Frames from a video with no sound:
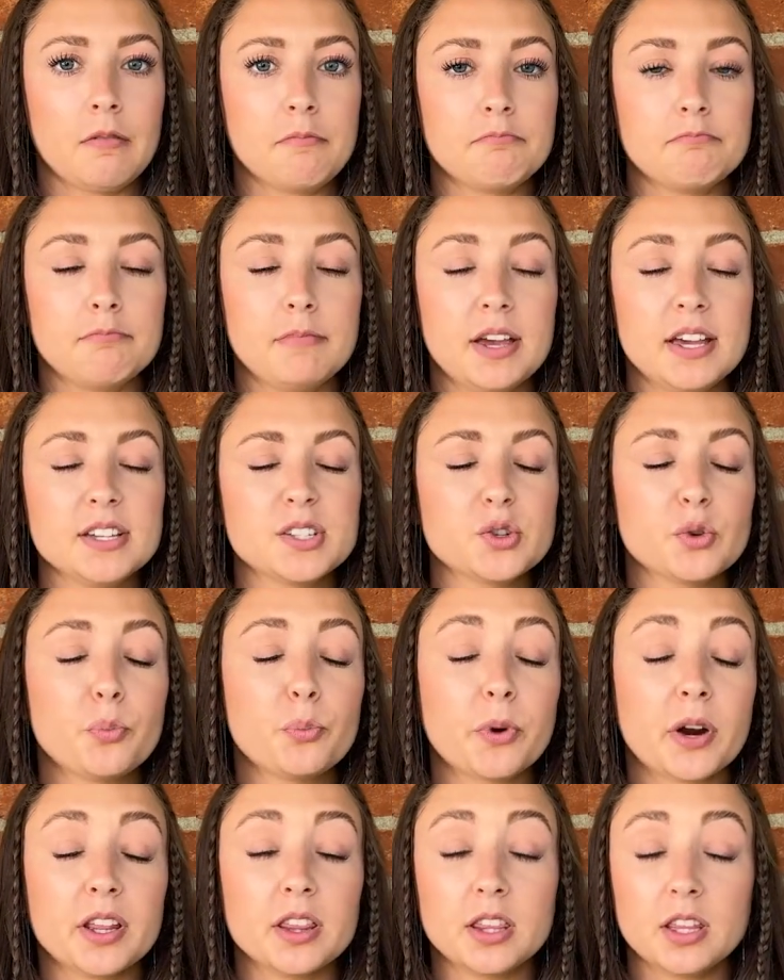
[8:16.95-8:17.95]
Me
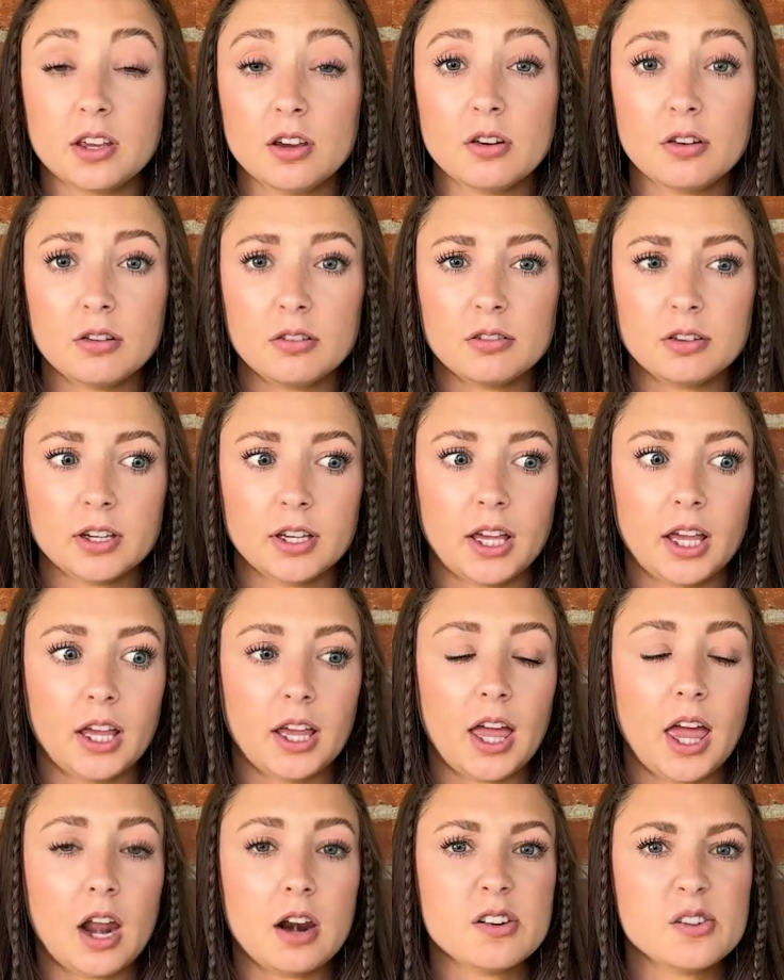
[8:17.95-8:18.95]
sorprendió que
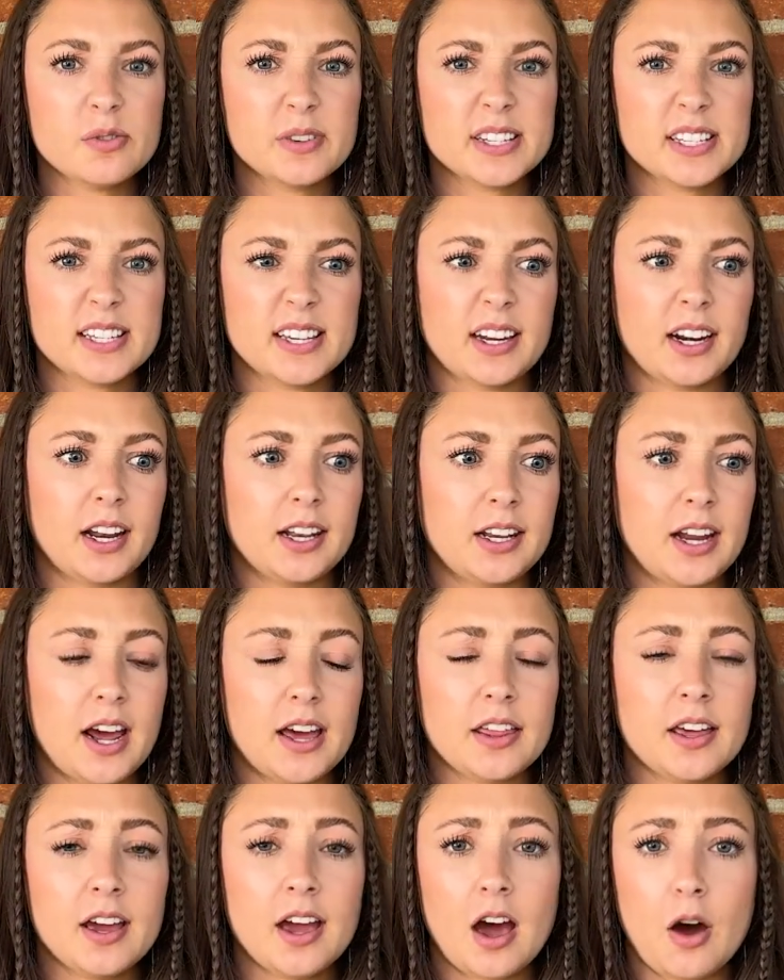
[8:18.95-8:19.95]
él no hiciera
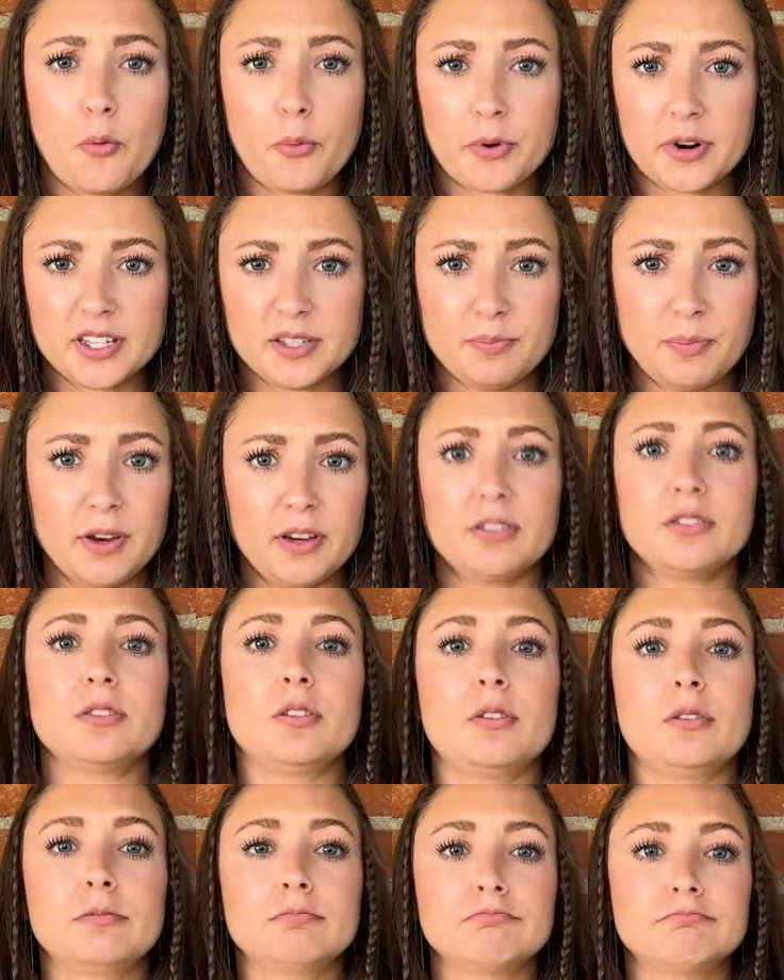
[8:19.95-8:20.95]
nada al
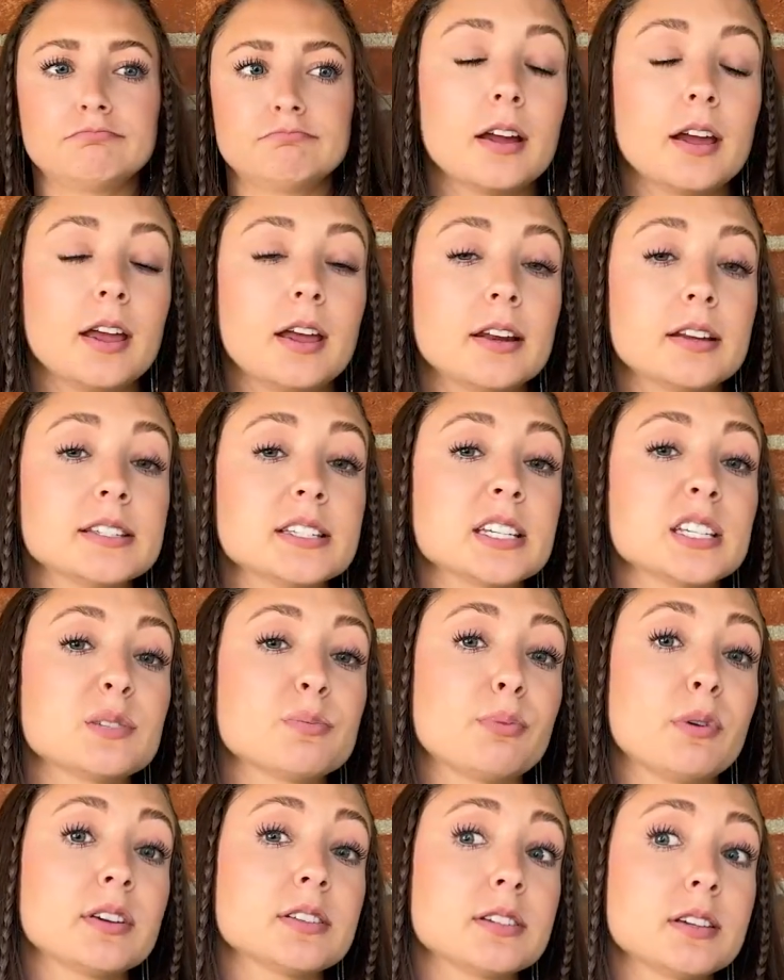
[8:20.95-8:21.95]
respecto. It is
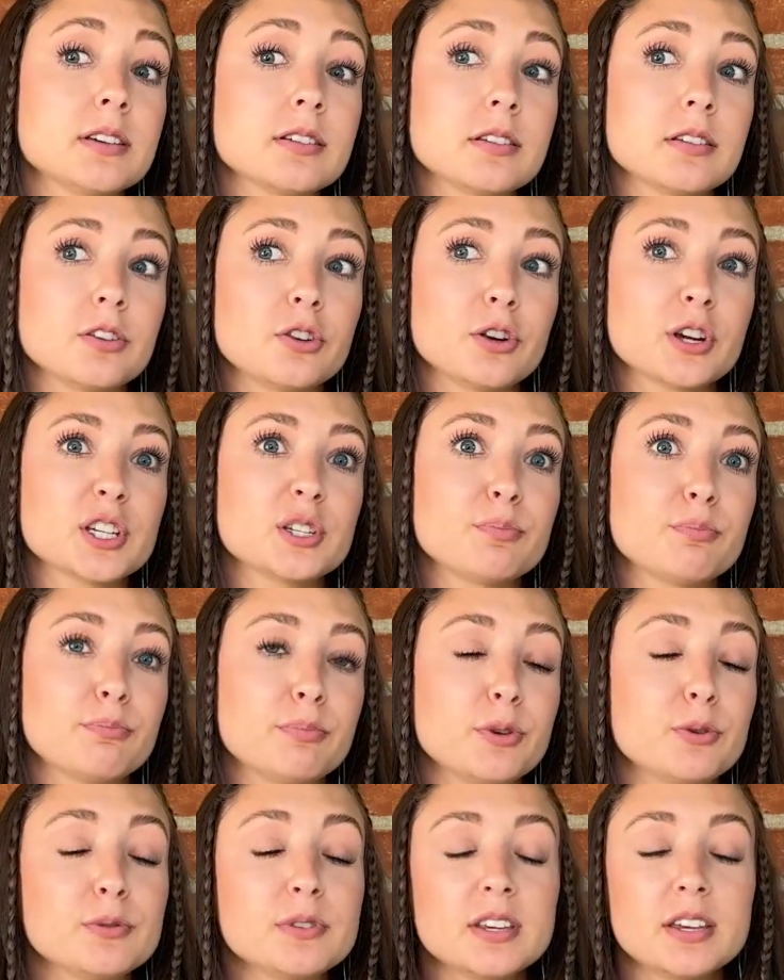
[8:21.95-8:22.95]
expressing, you're
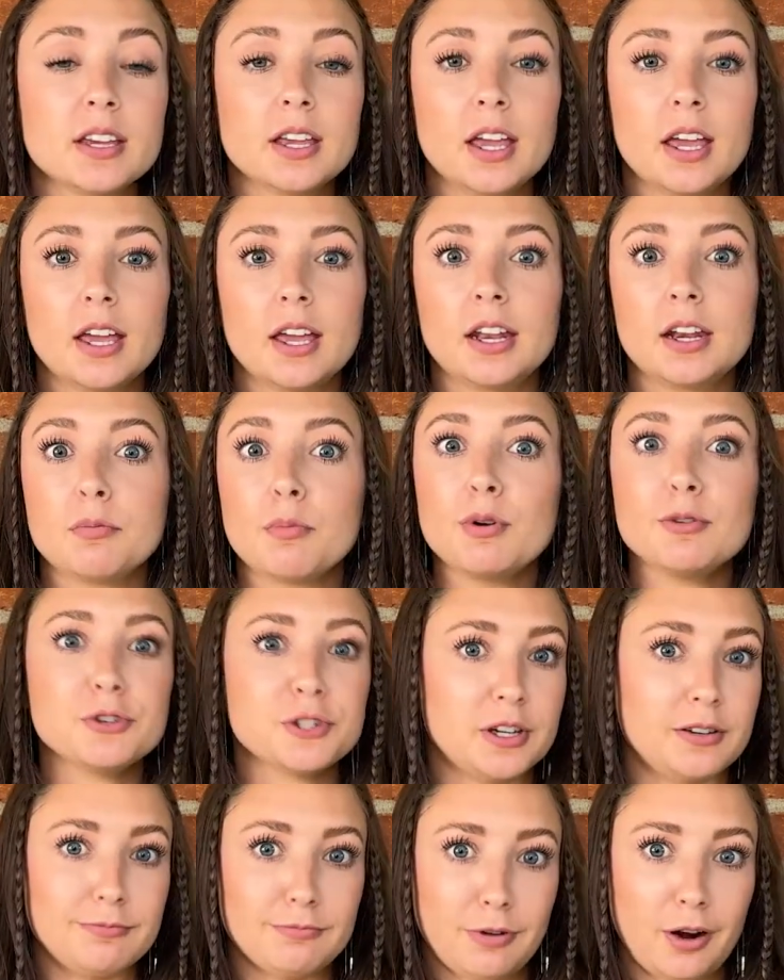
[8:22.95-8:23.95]
using an
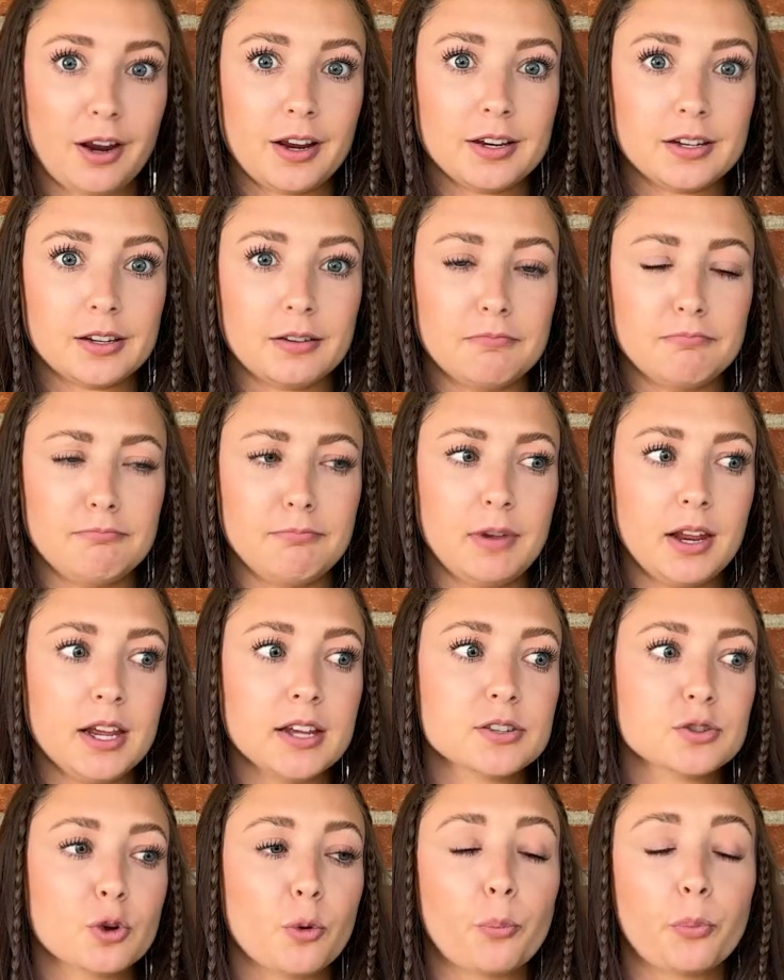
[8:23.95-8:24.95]
emotion, right? Me
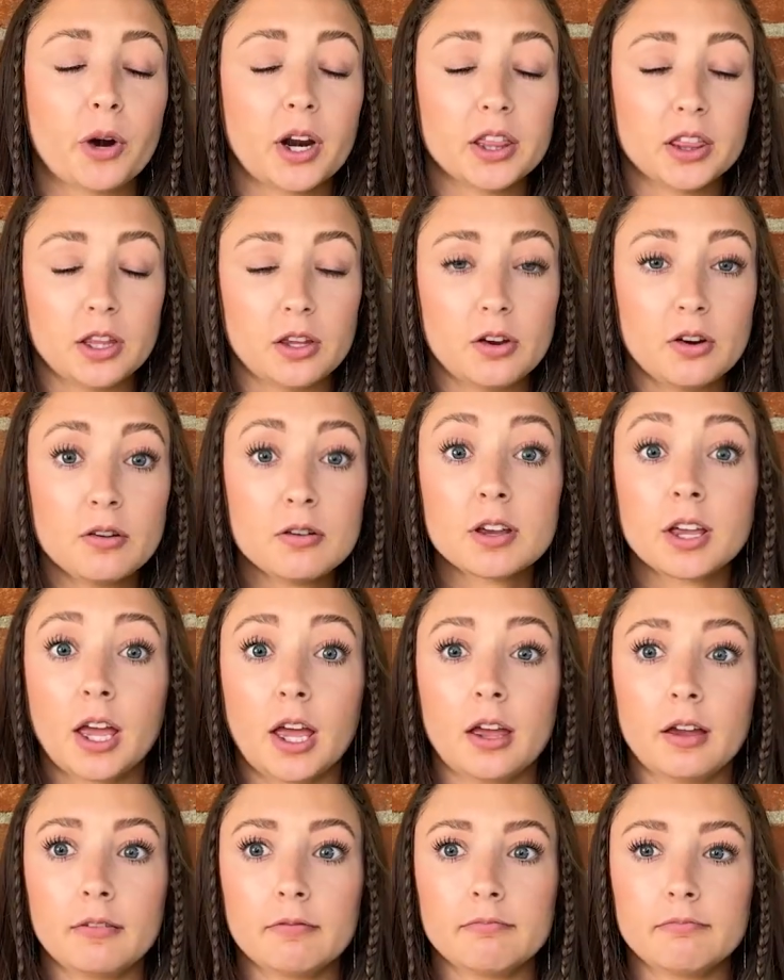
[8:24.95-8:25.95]
sorprendió
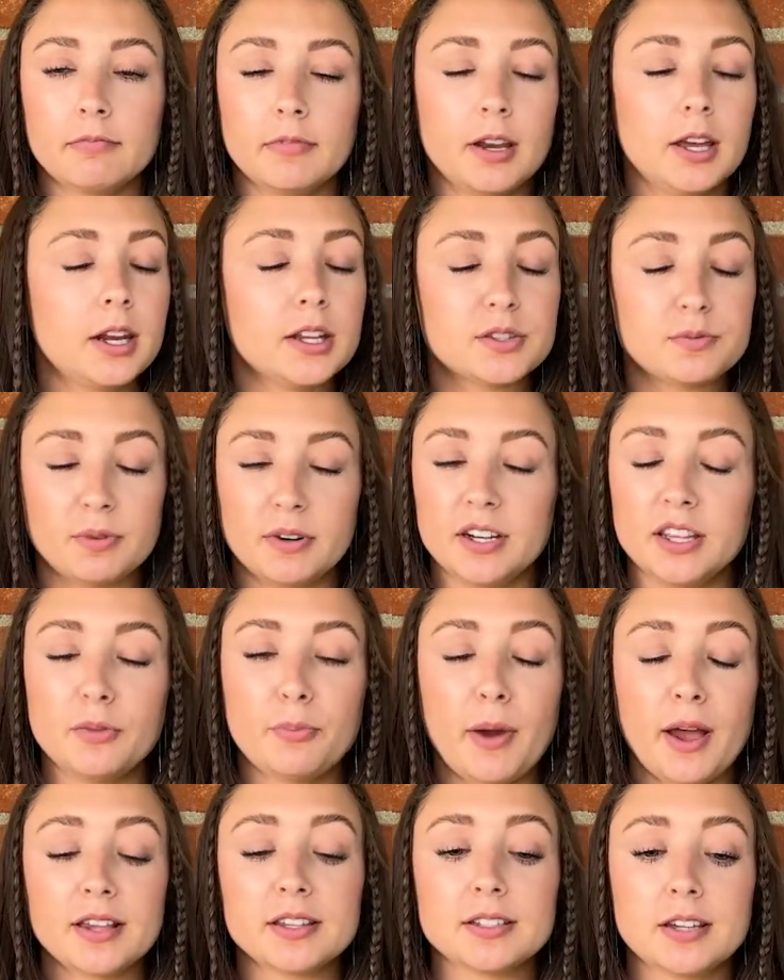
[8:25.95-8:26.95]
que, and it's written in the
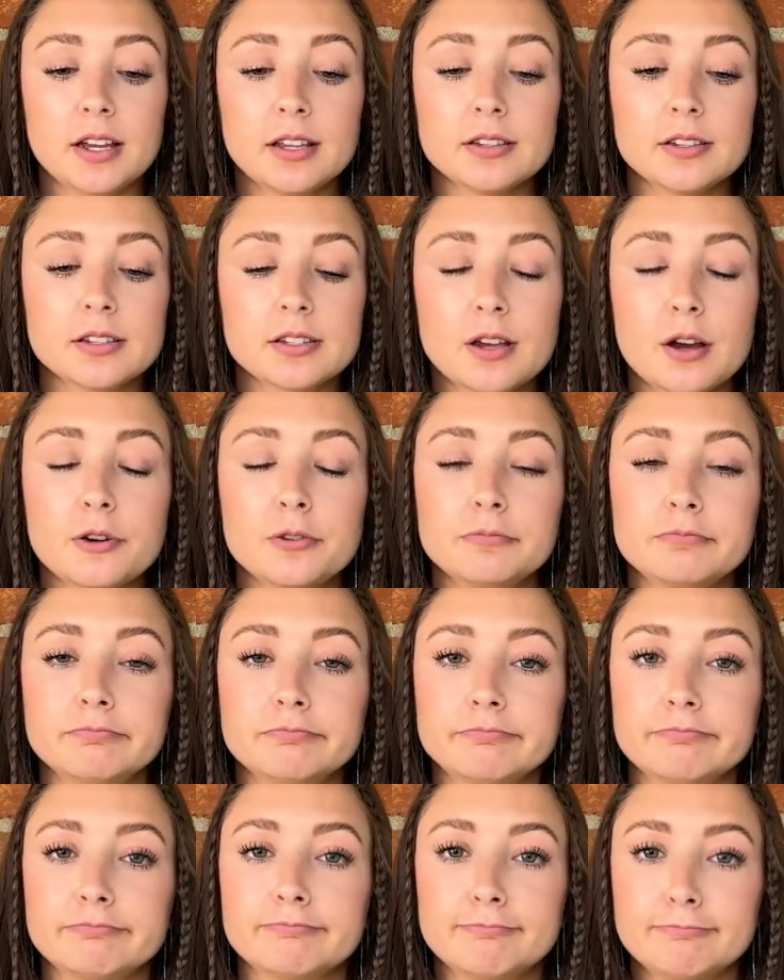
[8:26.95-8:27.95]
past tense, so
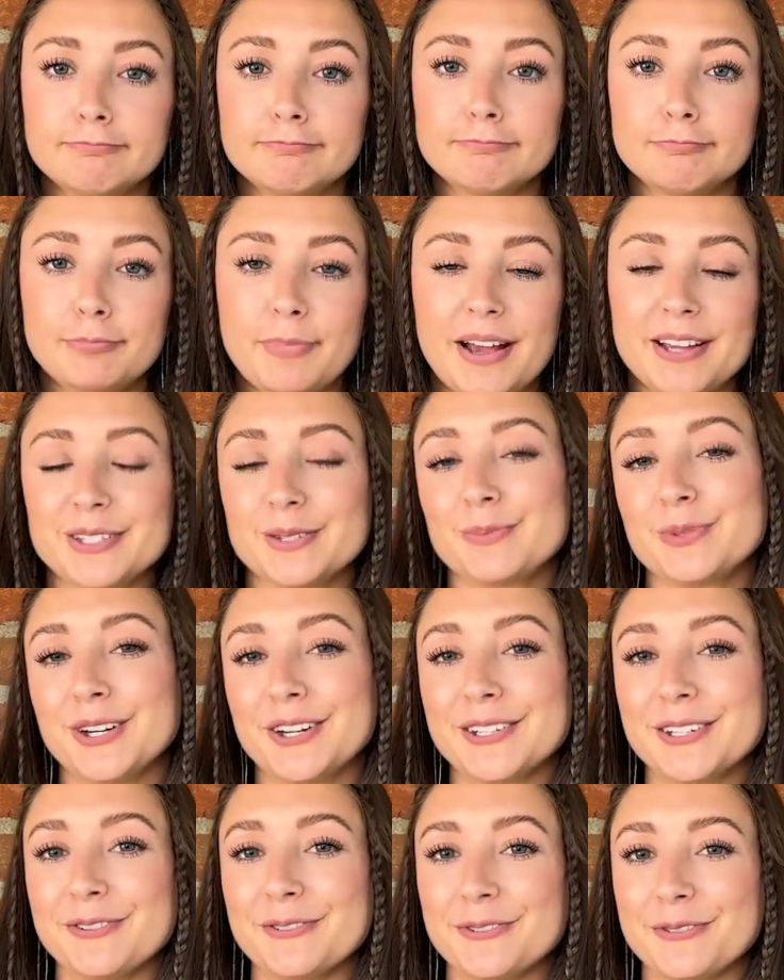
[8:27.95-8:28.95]
past
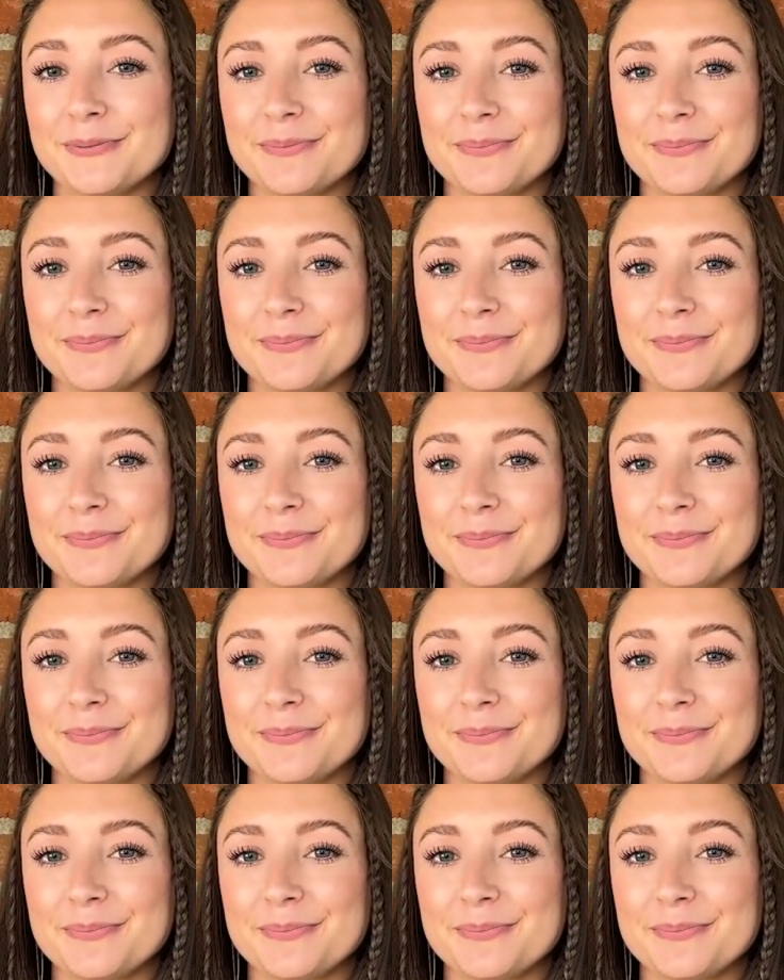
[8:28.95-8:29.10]
subjunctive.